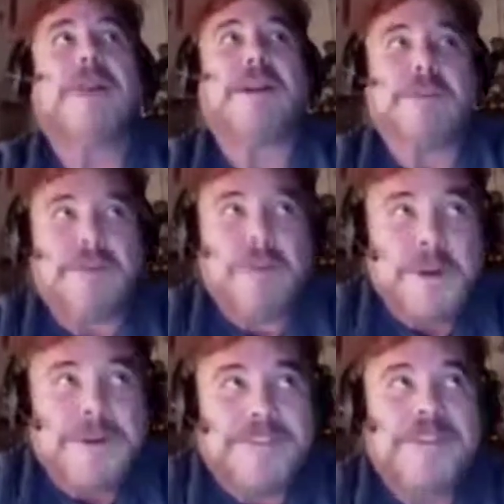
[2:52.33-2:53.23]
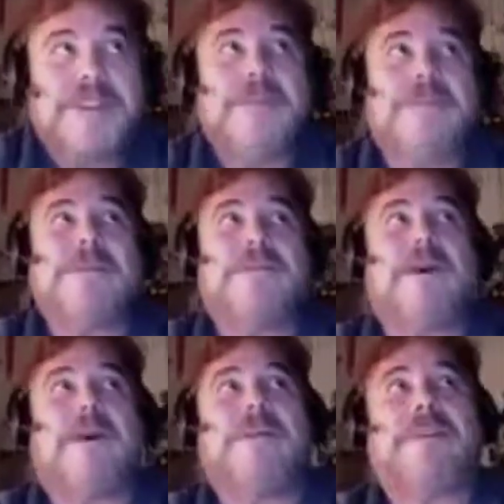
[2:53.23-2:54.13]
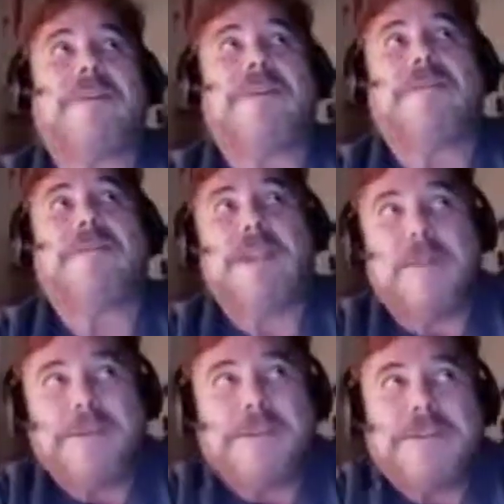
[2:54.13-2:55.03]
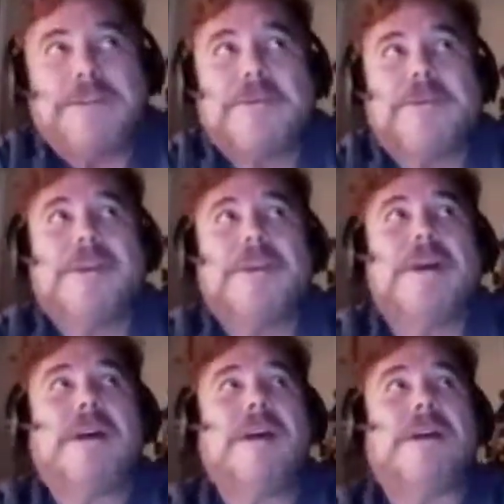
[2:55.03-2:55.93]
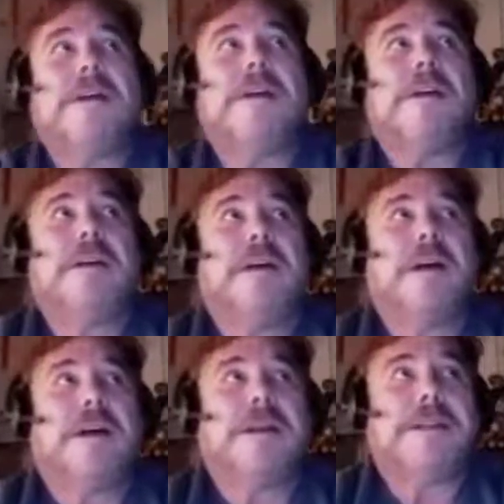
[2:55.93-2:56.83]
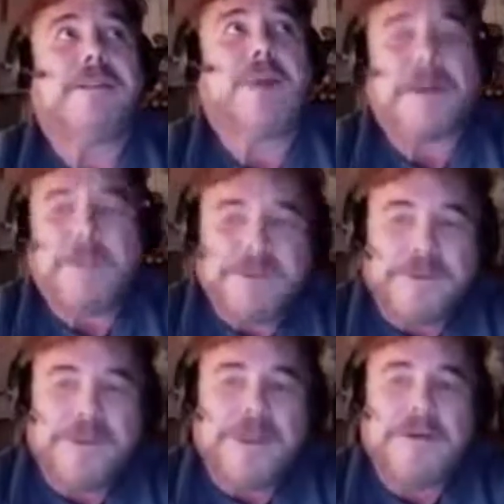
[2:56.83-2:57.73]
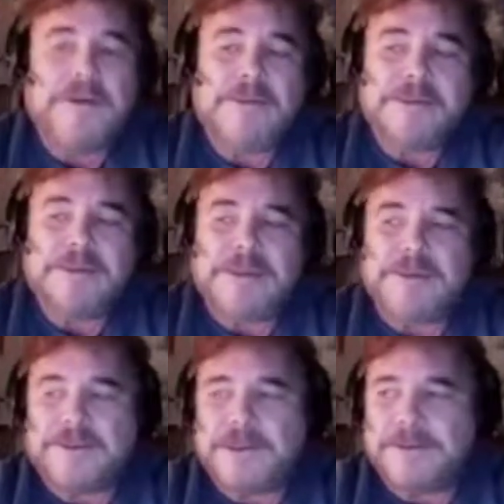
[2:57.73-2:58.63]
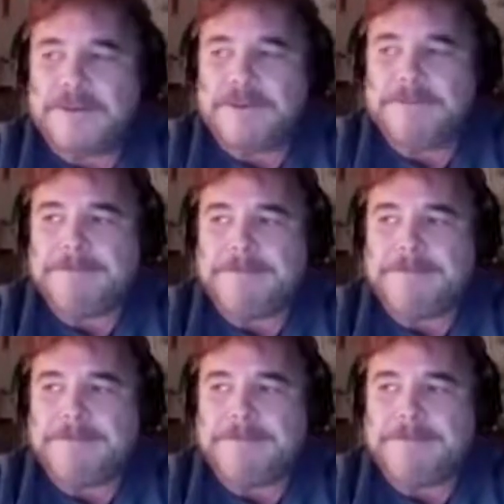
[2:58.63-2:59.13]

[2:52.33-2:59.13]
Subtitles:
Graduated from USC, was involved in the video business, did rock music videos, etc., etc.